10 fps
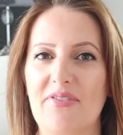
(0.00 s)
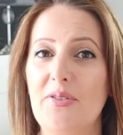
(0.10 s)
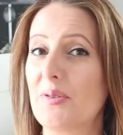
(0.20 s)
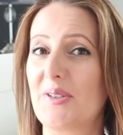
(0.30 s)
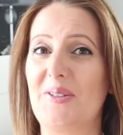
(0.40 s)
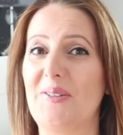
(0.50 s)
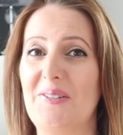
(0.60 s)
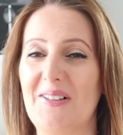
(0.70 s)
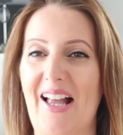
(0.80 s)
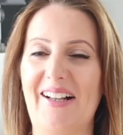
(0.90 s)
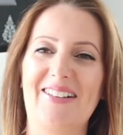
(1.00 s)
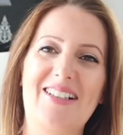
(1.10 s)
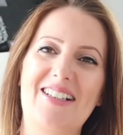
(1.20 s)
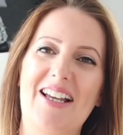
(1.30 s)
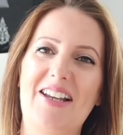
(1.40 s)
new school, I
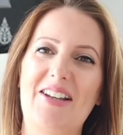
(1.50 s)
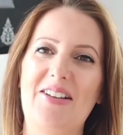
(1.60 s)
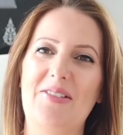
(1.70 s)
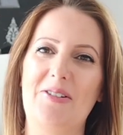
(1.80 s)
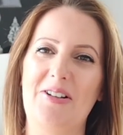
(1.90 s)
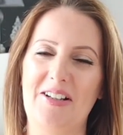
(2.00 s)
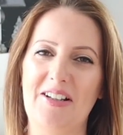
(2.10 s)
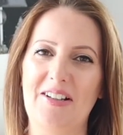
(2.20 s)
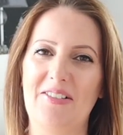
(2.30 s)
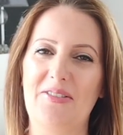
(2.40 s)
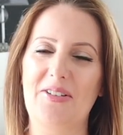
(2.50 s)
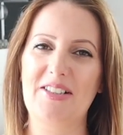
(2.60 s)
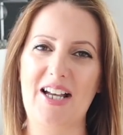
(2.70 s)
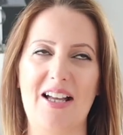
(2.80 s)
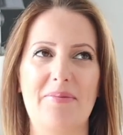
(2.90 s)
could say, for
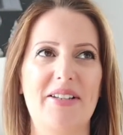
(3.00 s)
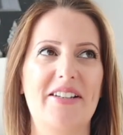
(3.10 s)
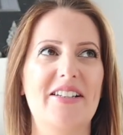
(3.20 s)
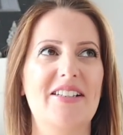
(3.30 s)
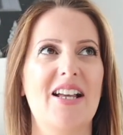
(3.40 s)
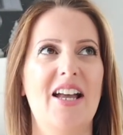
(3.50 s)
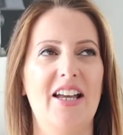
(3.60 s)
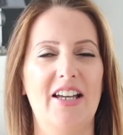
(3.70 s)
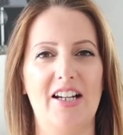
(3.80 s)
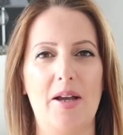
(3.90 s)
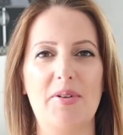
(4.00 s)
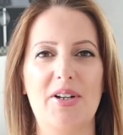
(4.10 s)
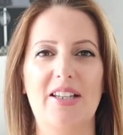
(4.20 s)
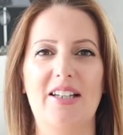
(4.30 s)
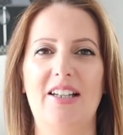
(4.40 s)
diabetes, and I'm
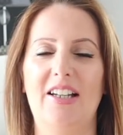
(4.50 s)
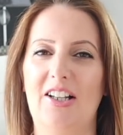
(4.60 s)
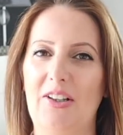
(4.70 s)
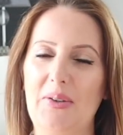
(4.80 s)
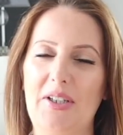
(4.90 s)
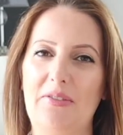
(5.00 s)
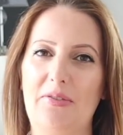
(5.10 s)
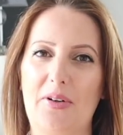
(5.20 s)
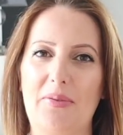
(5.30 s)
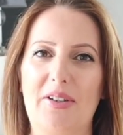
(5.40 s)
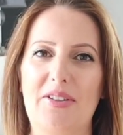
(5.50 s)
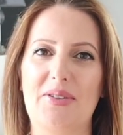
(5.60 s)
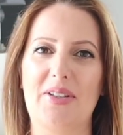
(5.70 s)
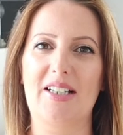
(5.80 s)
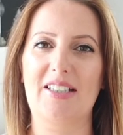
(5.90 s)
really looking forward
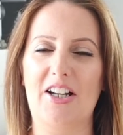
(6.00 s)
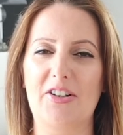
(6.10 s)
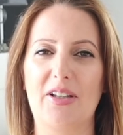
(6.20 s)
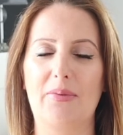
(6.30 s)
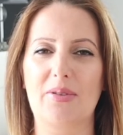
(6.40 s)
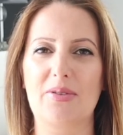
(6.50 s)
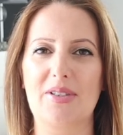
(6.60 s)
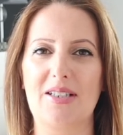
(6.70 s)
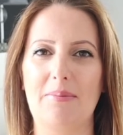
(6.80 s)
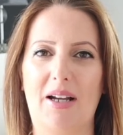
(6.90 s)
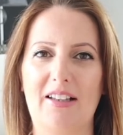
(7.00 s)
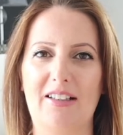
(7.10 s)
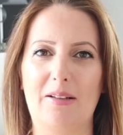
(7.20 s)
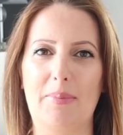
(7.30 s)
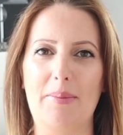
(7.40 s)
to that. I really want to see my
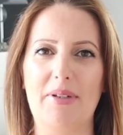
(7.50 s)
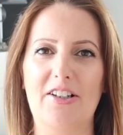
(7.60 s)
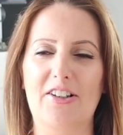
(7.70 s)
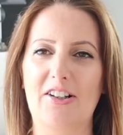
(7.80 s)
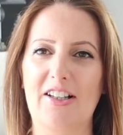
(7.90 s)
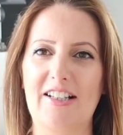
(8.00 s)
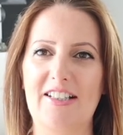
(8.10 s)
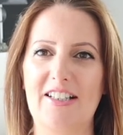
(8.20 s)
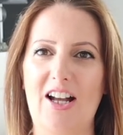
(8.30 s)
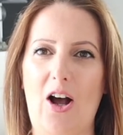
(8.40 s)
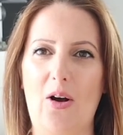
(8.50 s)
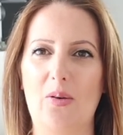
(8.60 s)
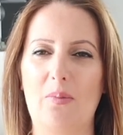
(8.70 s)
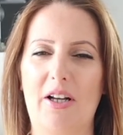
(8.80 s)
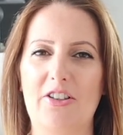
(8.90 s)
little baby girl and see
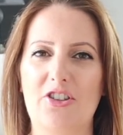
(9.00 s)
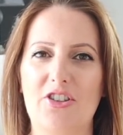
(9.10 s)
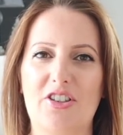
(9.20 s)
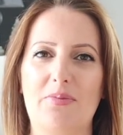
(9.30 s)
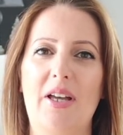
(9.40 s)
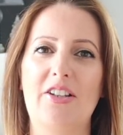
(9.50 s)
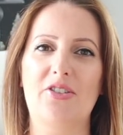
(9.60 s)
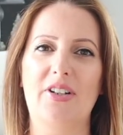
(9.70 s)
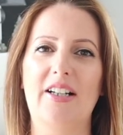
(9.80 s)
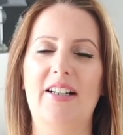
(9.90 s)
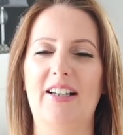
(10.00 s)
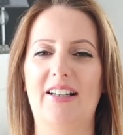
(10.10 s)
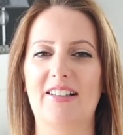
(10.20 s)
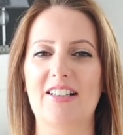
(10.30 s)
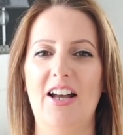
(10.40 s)
how much she's measuring.
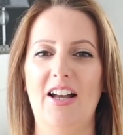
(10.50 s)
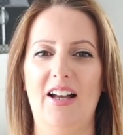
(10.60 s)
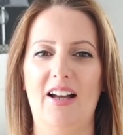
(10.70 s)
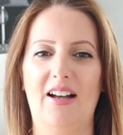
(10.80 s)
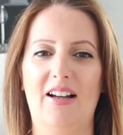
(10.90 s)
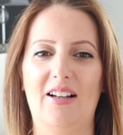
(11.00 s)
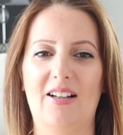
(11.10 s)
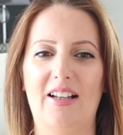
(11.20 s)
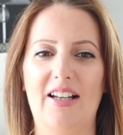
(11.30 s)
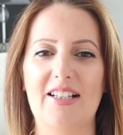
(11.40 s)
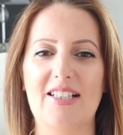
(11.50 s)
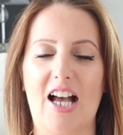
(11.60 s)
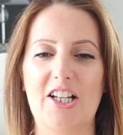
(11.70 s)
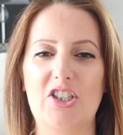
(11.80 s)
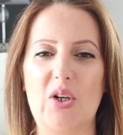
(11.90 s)
And as
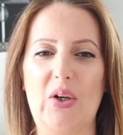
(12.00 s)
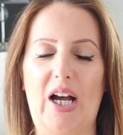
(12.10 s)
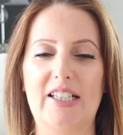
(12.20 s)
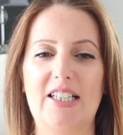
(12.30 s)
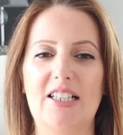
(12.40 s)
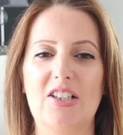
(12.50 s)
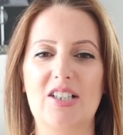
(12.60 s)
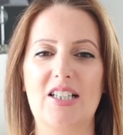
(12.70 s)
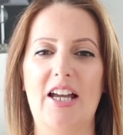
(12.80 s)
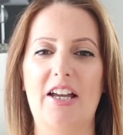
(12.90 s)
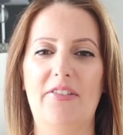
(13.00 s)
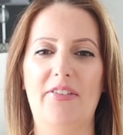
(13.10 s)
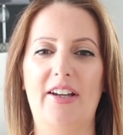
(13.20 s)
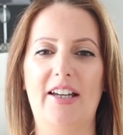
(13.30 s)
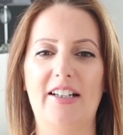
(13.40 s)
I didn't have
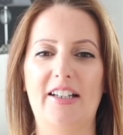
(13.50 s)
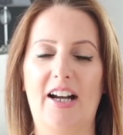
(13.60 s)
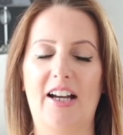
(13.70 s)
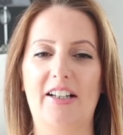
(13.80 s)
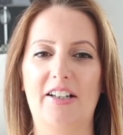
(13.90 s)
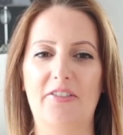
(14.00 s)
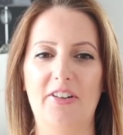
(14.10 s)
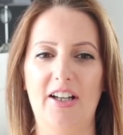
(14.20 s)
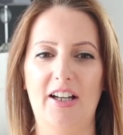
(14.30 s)
any kind of